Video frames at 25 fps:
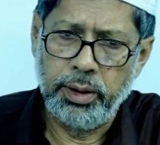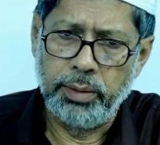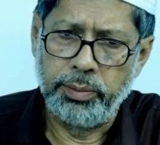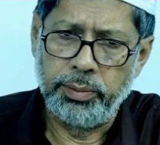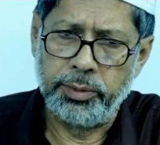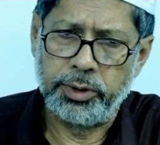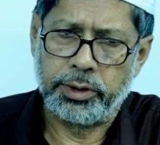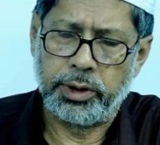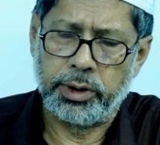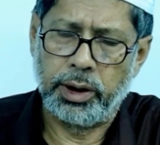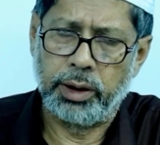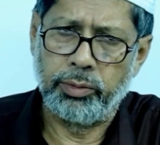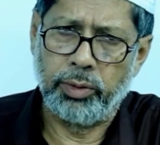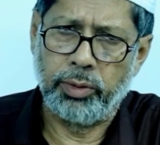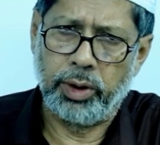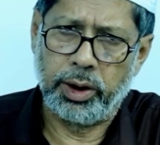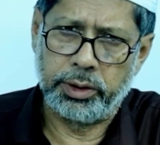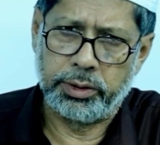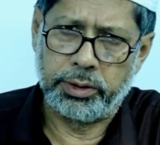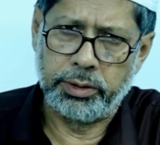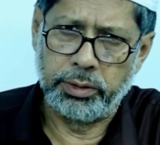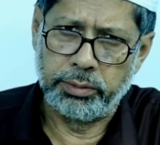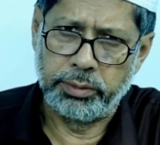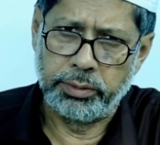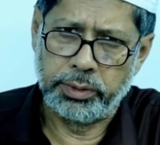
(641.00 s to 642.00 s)
Mr.
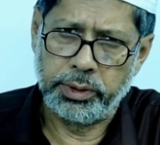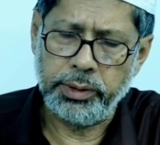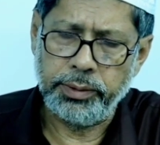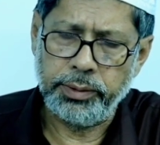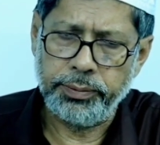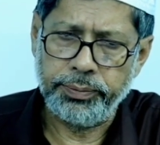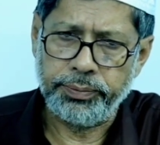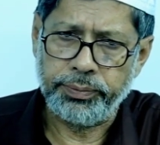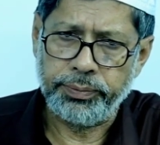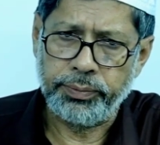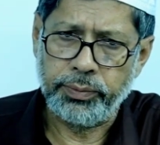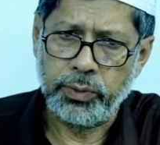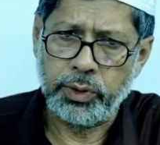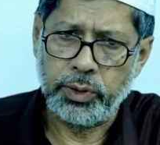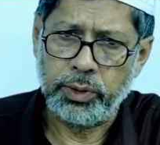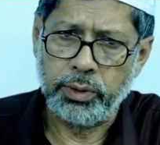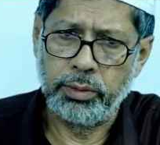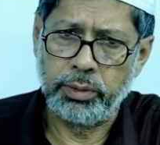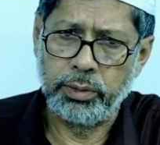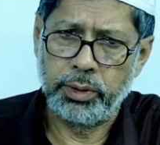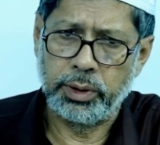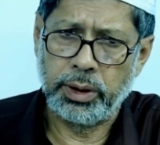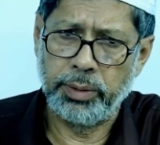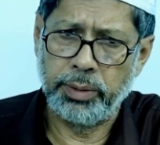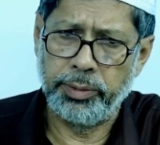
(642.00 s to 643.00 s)
Anwar Chaudhry,
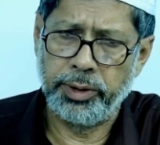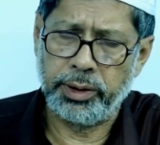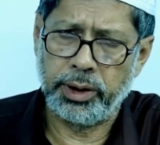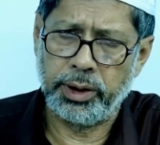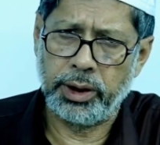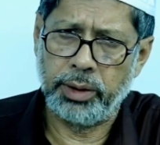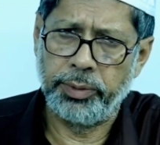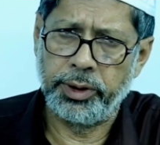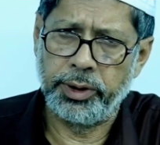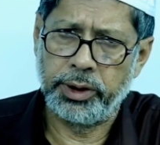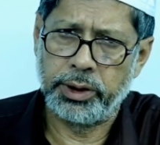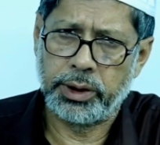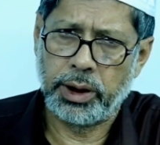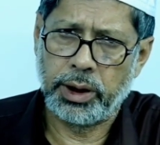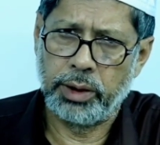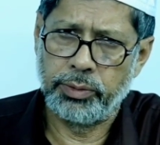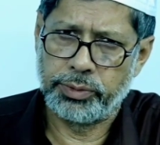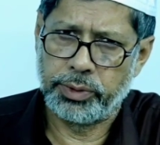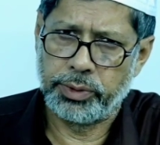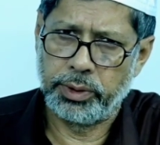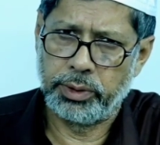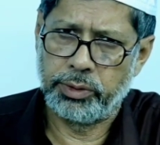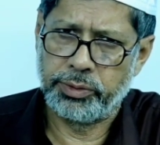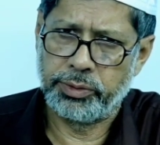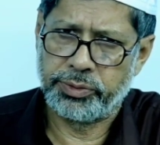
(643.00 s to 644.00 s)
who recommended British
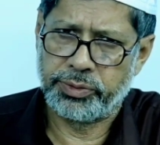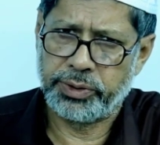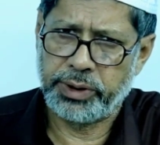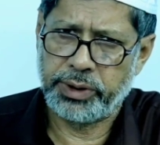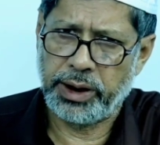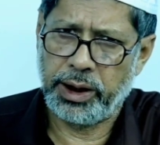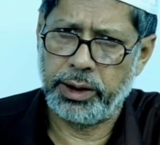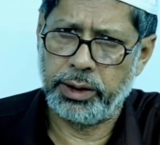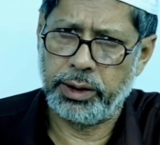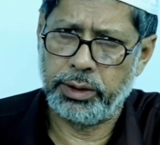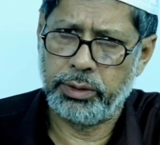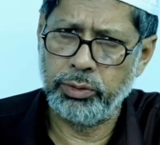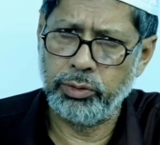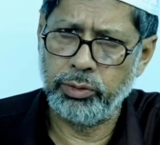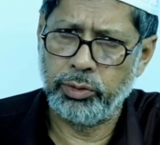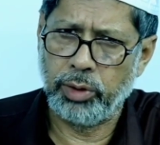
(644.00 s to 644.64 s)
Council to send two